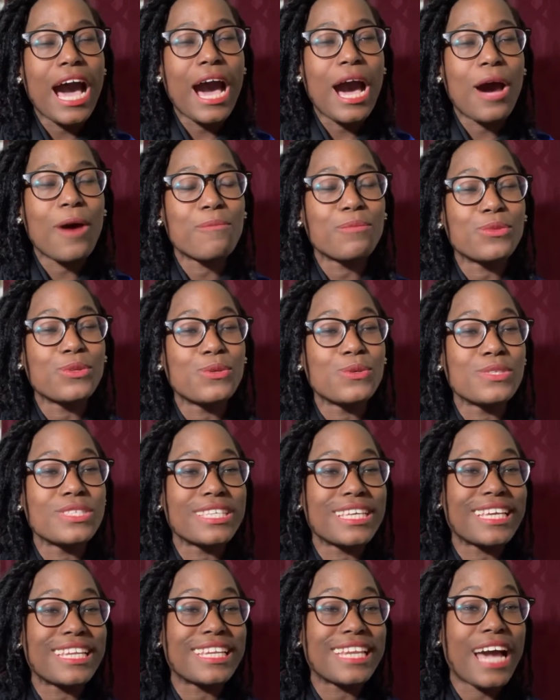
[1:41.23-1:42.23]

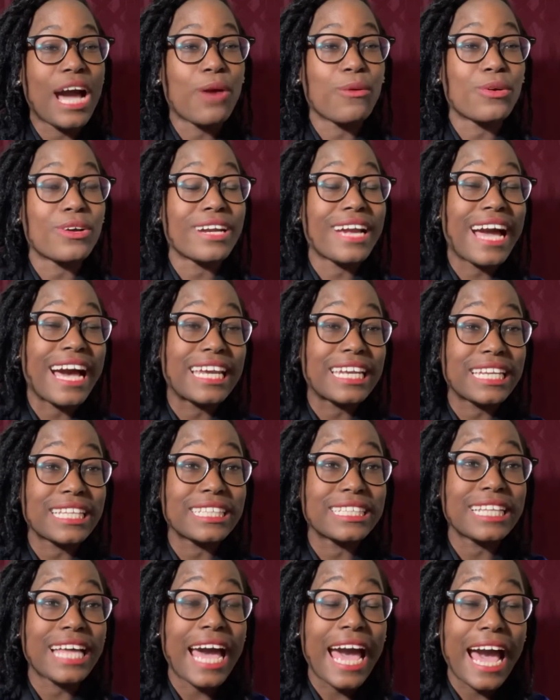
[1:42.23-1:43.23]
using our
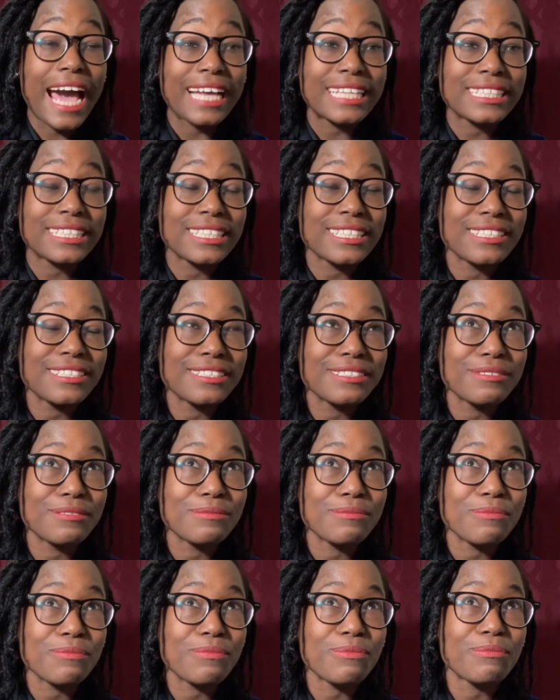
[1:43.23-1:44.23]
handle at
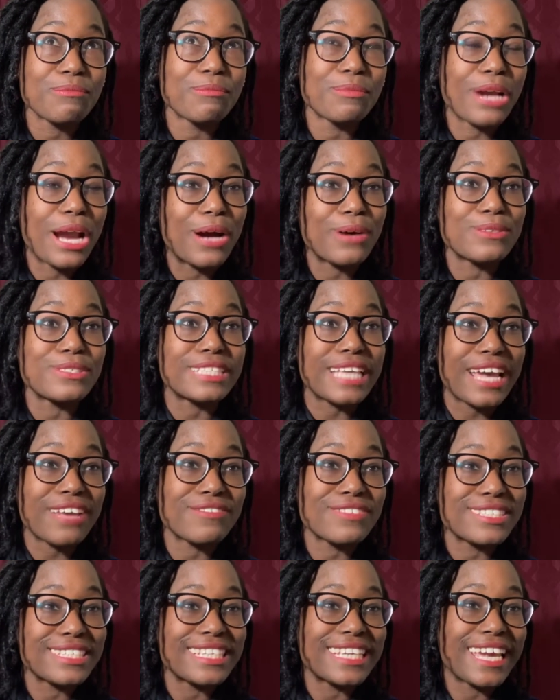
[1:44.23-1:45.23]

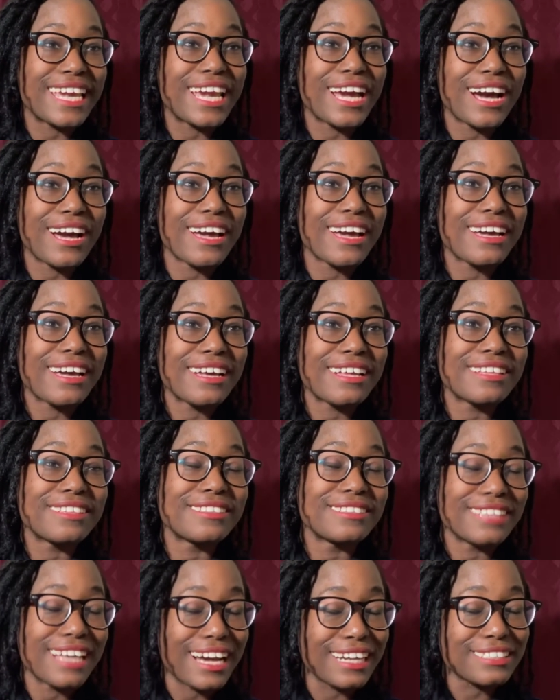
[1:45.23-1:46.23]

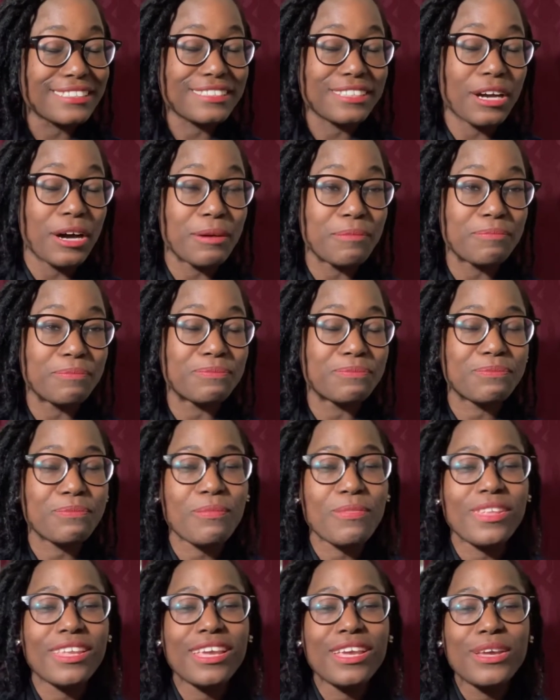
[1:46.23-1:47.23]
brownsfca.com.
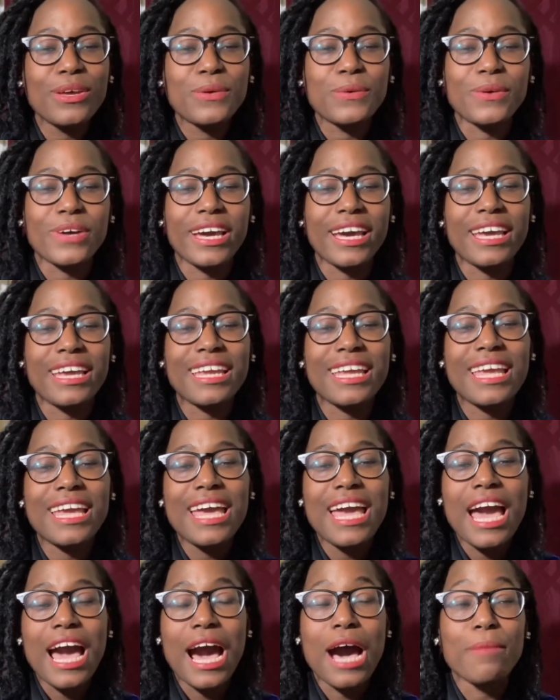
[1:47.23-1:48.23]
Okay.
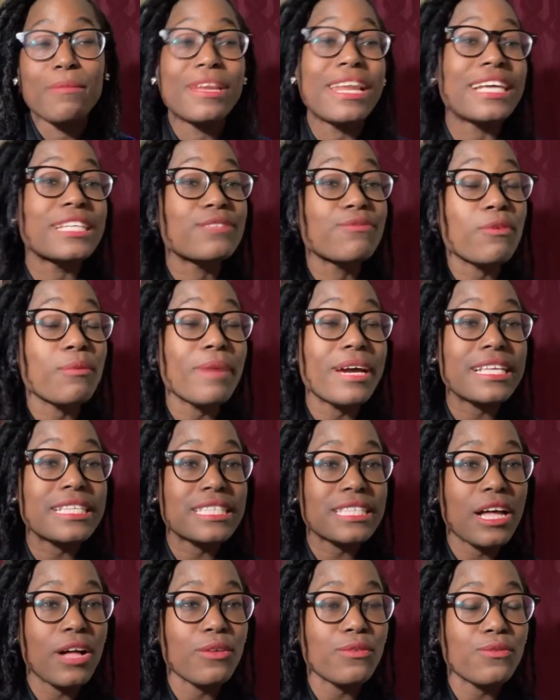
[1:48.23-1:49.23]
And as for
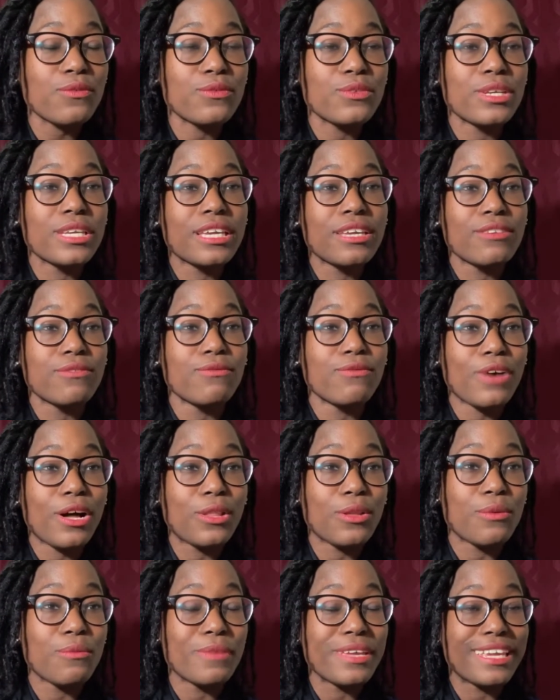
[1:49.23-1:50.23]
myself, you can follow
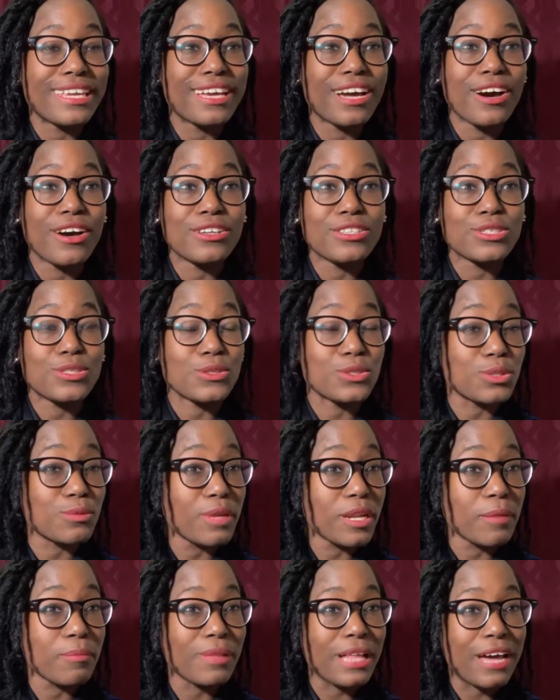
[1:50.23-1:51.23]
me on social
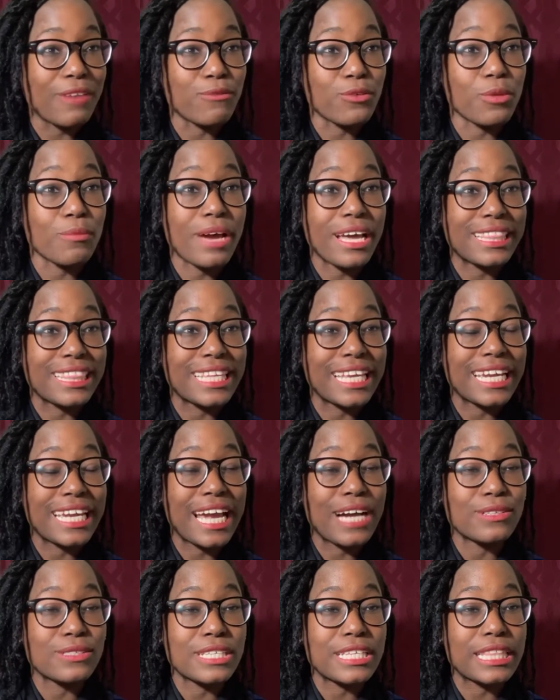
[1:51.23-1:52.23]
media platform at The
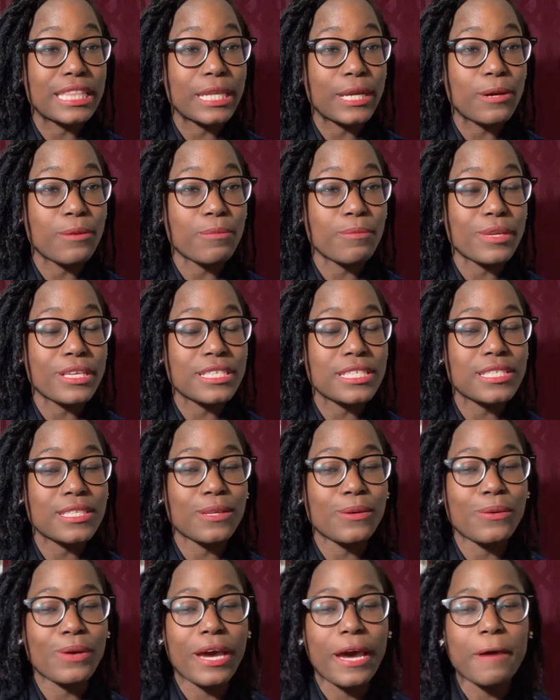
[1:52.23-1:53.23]
Accountant Therapist.
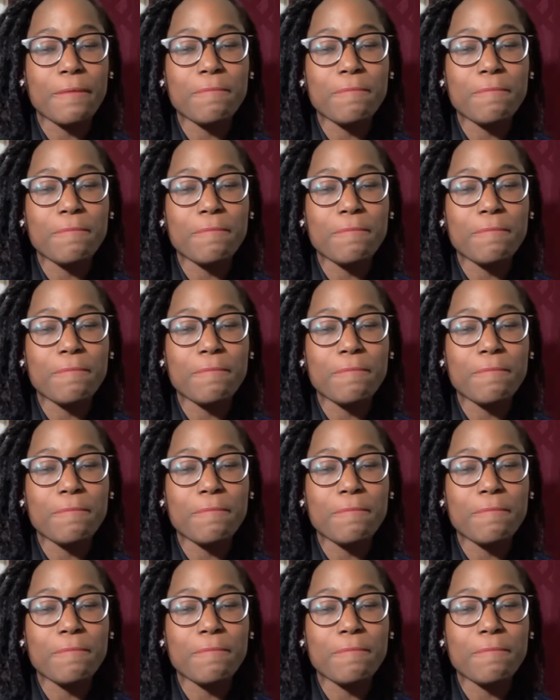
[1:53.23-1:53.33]
Okay.